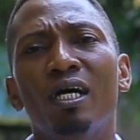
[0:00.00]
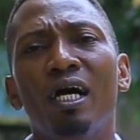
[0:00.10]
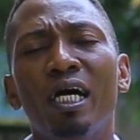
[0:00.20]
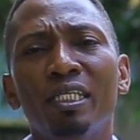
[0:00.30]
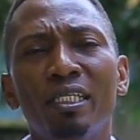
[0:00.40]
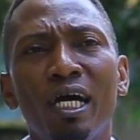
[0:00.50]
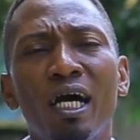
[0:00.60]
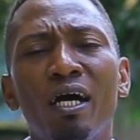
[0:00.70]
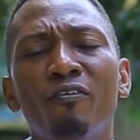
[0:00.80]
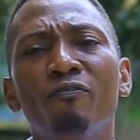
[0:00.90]
And
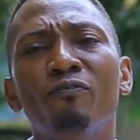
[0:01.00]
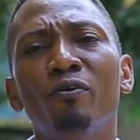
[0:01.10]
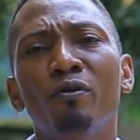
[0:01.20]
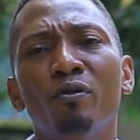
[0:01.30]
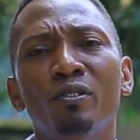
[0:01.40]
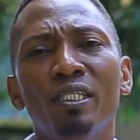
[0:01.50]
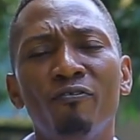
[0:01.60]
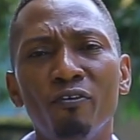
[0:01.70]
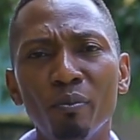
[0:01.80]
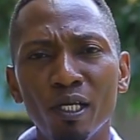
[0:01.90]
for the
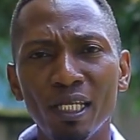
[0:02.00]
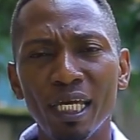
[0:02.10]
female